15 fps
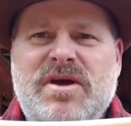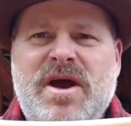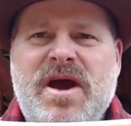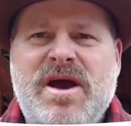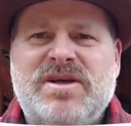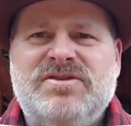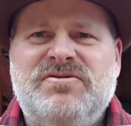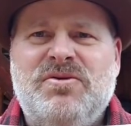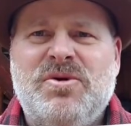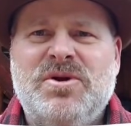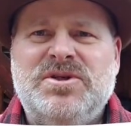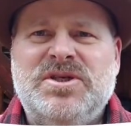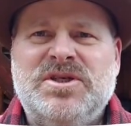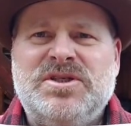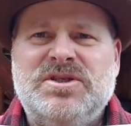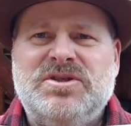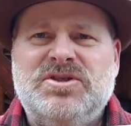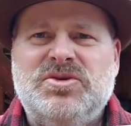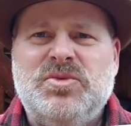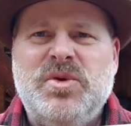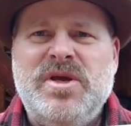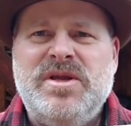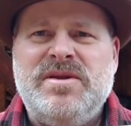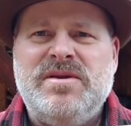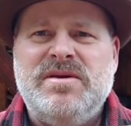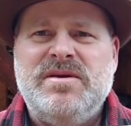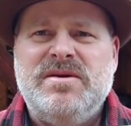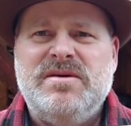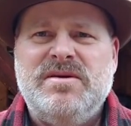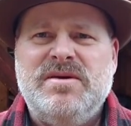axe forges in Sweden,
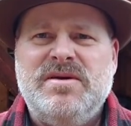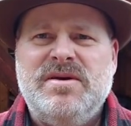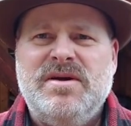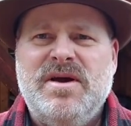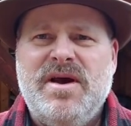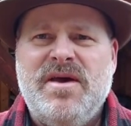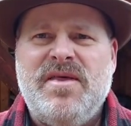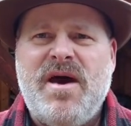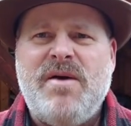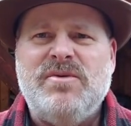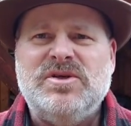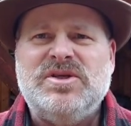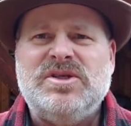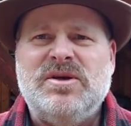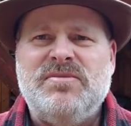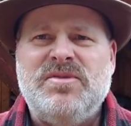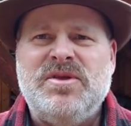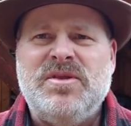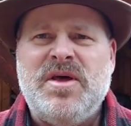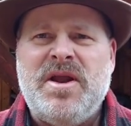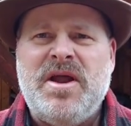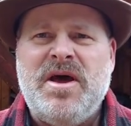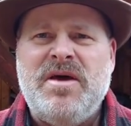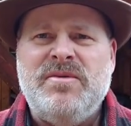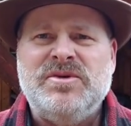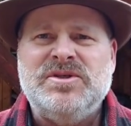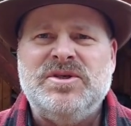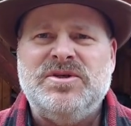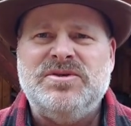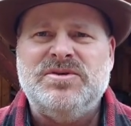and that was something that I
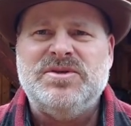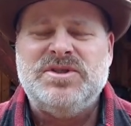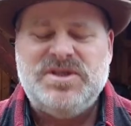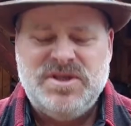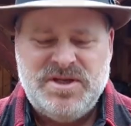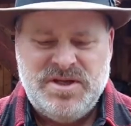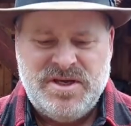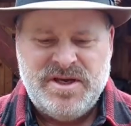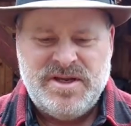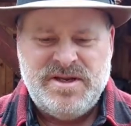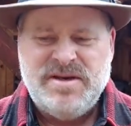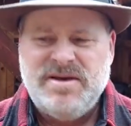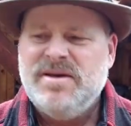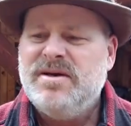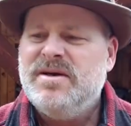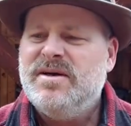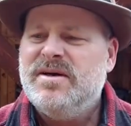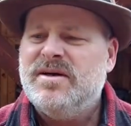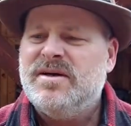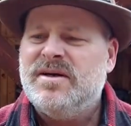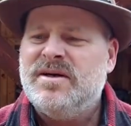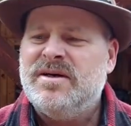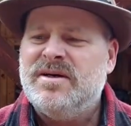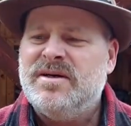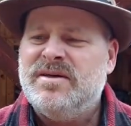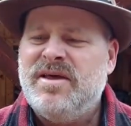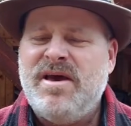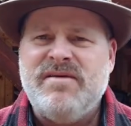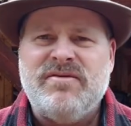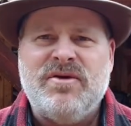was interested in.
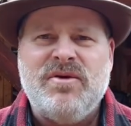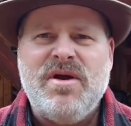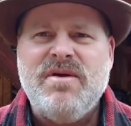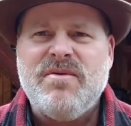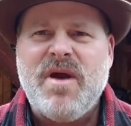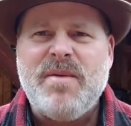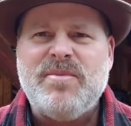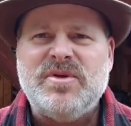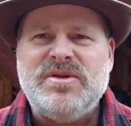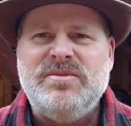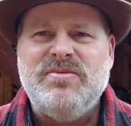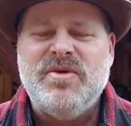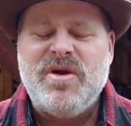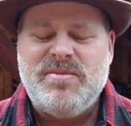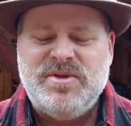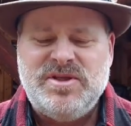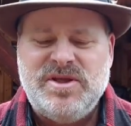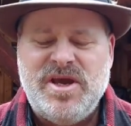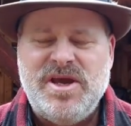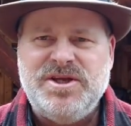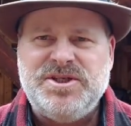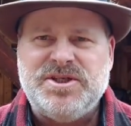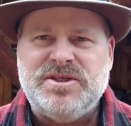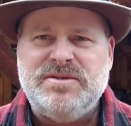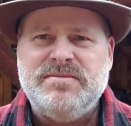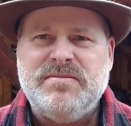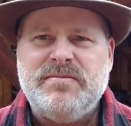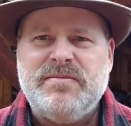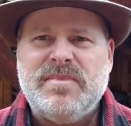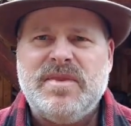They have a great reputation.
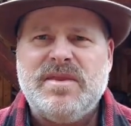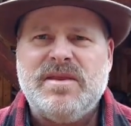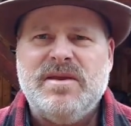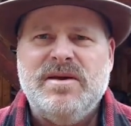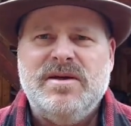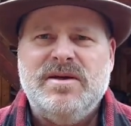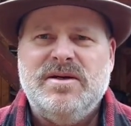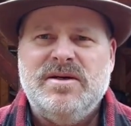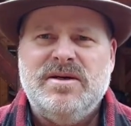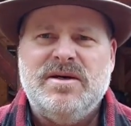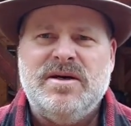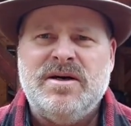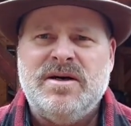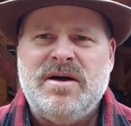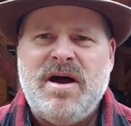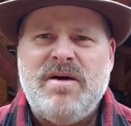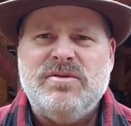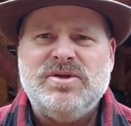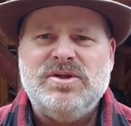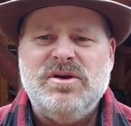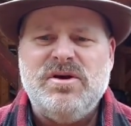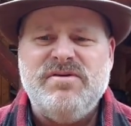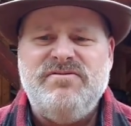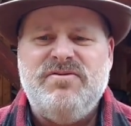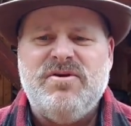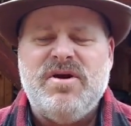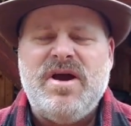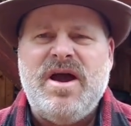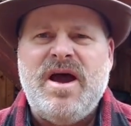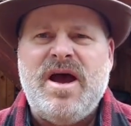I was looking
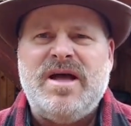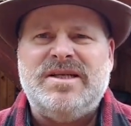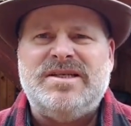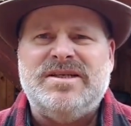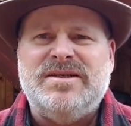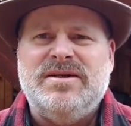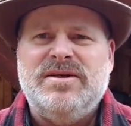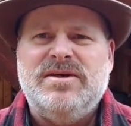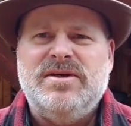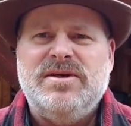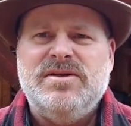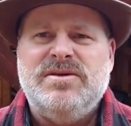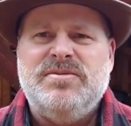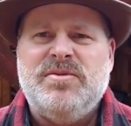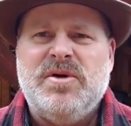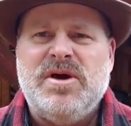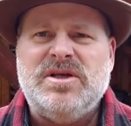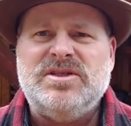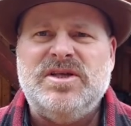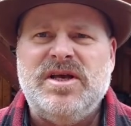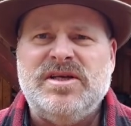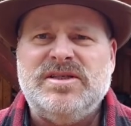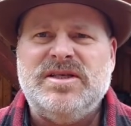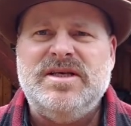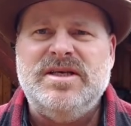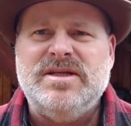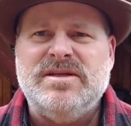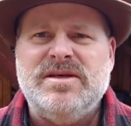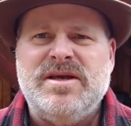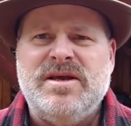for a hatchet to process
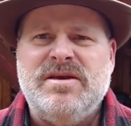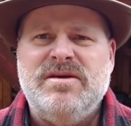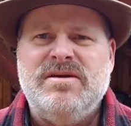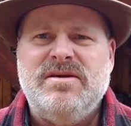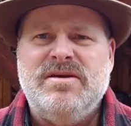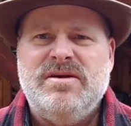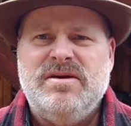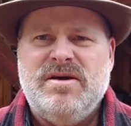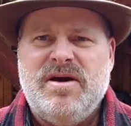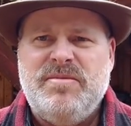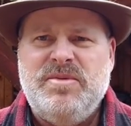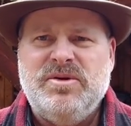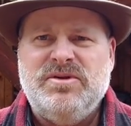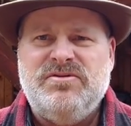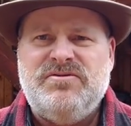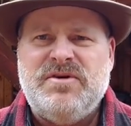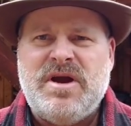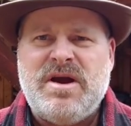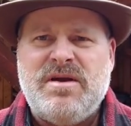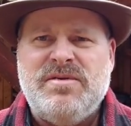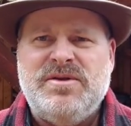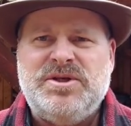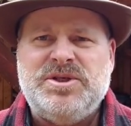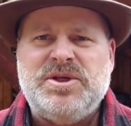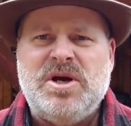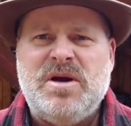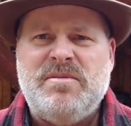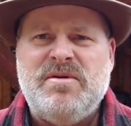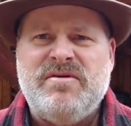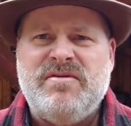kindling. I build a fire in the
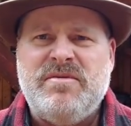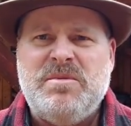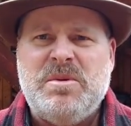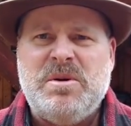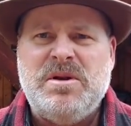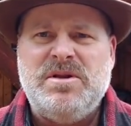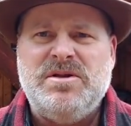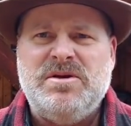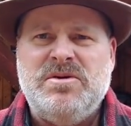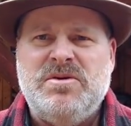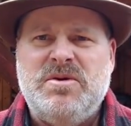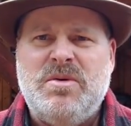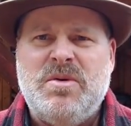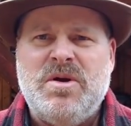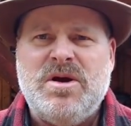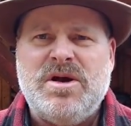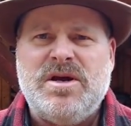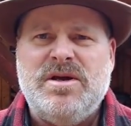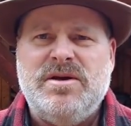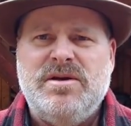shop every morning to go to work,